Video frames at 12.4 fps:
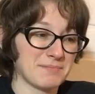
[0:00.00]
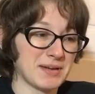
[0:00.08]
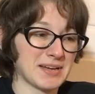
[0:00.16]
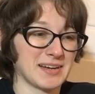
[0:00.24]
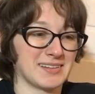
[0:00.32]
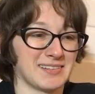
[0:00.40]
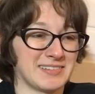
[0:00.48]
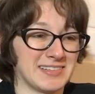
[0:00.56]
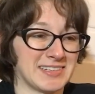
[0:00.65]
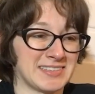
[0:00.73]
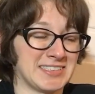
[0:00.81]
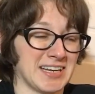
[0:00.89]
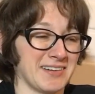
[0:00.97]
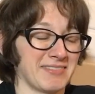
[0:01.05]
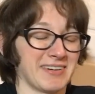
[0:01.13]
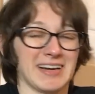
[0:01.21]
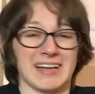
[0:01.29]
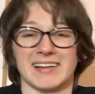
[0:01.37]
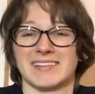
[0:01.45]
Because, of course,
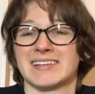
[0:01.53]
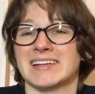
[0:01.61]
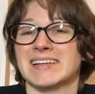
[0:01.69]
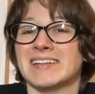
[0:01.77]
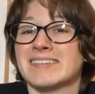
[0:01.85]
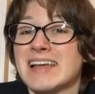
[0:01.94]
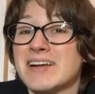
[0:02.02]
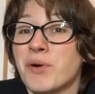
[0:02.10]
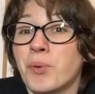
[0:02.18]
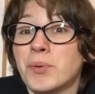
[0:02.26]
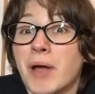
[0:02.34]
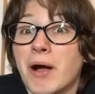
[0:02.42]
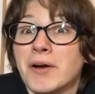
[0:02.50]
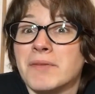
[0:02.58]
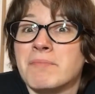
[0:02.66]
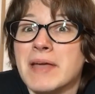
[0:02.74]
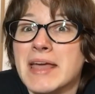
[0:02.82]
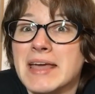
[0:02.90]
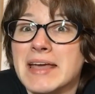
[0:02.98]
Jennifer Aniston is a cold, hard
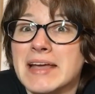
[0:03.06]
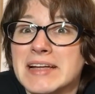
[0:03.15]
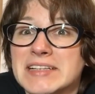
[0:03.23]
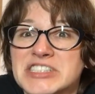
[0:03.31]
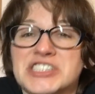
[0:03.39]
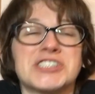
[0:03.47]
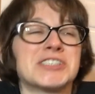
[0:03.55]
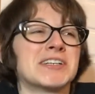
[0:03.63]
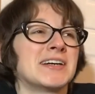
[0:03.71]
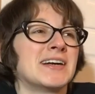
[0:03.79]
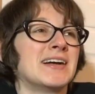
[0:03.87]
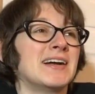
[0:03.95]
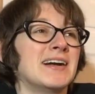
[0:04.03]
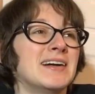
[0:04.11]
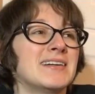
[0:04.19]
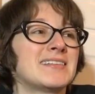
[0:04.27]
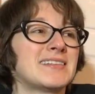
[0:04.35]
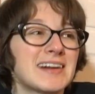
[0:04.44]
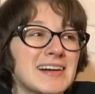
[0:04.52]
bitch.
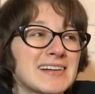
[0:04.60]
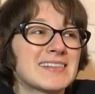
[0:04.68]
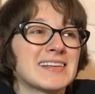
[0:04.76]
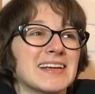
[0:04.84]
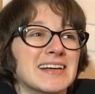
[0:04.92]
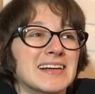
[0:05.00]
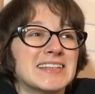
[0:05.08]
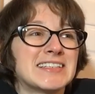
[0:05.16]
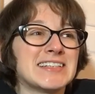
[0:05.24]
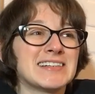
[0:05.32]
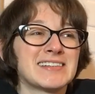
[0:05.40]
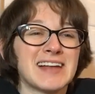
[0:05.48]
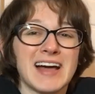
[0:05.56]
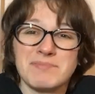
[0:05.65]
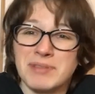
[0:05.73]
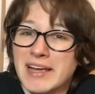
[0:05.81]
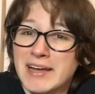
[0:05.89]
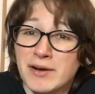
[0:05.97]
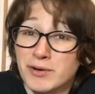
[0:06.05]
Seriously, she is not
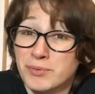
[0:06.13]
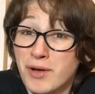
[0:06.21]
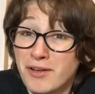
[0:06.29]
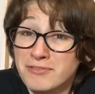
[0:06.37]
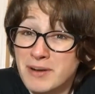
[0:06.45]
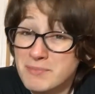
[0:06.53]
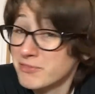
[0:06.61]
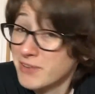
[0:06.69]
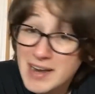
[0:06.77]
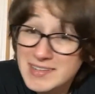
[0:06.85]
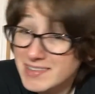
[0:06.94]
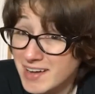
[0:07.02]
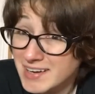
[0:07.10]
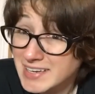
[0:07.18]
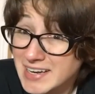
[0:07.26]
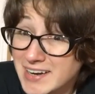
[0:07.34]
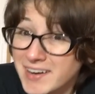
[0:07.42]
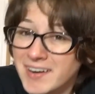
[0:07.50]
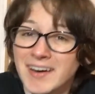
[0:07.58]
playing her role from Friends on
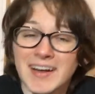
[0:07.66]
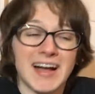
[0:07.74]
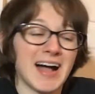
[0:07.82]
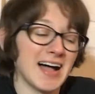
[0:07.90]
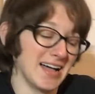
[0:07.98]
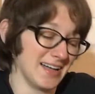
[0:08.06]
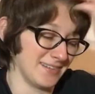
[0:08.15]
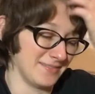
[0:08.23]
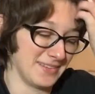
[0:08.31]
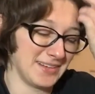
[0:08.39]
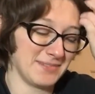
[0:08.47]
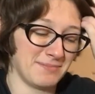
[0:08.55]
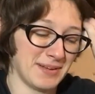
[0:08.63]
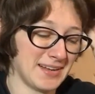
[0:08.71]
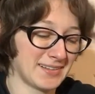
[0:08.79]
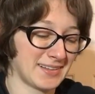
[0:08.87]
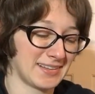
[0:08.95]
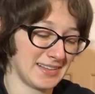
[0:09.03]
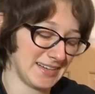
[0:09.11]
here.
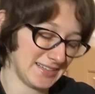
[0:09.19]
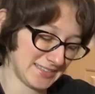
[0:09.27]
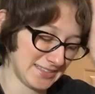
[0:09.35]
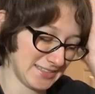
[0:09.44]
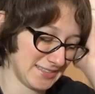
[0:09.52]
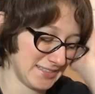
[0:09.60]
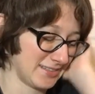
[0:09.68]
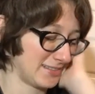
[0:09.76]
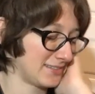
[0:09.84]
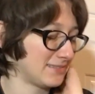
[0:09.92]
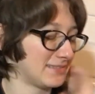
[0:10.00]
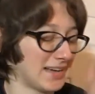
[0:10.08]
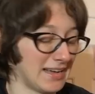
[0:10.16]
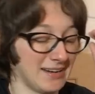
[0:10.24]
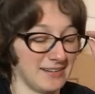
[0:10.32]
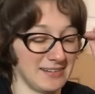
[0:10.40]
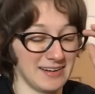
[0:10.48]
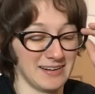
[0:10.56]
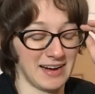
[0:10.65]
Basically, she just, I
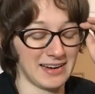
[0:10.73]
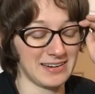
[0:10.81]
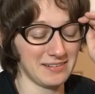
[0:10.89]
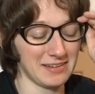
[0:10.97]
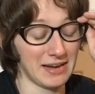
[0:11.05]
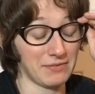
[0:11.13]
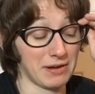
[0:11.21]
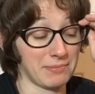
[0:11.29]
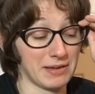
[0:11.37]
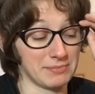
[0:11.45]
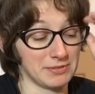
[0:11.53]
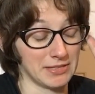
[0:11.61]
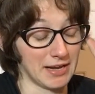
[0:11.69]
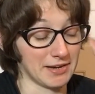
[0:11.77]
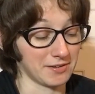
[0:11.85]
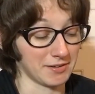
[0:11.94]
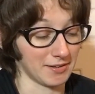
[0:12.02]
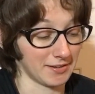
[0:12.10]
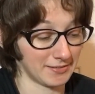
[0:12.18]
don't know. I don't get why people like
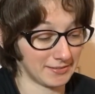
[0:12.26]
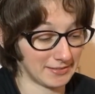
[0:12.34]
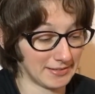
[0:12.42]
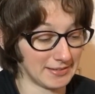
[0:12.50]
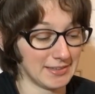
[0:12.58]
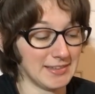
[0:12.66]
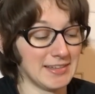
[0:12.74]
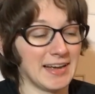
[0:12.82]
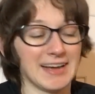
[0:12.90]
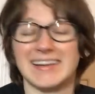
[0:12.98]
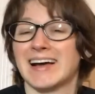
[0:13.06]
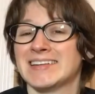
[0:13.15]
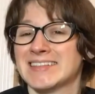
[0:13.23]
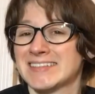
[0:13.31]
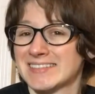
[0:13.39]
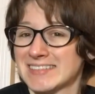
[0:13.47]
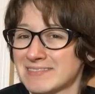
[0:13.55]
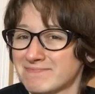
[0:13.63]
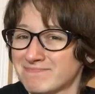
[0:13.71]
her. And I
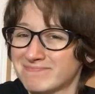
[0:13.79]
just,